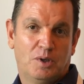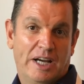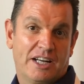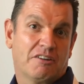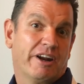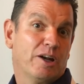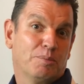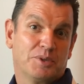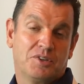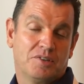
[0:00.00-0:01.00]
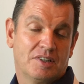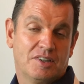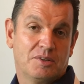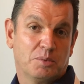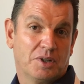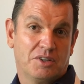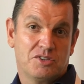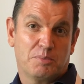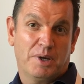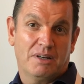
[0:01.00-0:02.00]
Mm-hmm. I had a great opportunity to work in
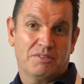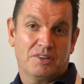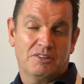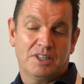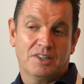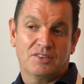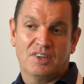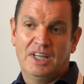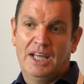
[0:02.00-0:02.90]
Japan for 3 years.